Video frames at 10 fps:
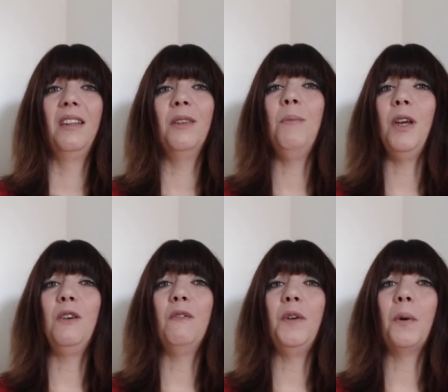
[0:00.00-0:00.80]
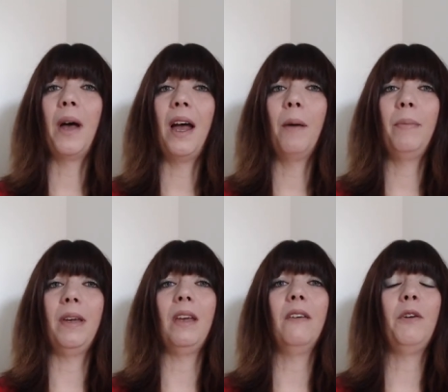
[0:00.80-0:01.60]
that make you feel
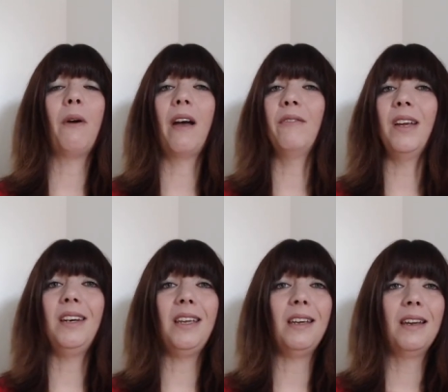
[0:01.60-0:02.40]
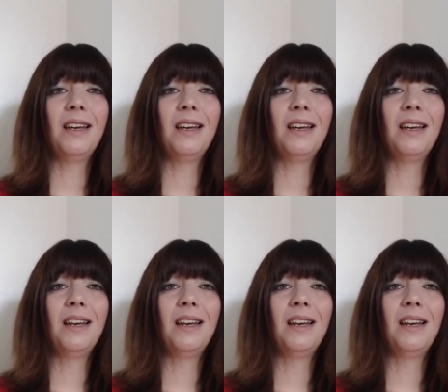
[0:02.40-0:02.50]
happy. If you have any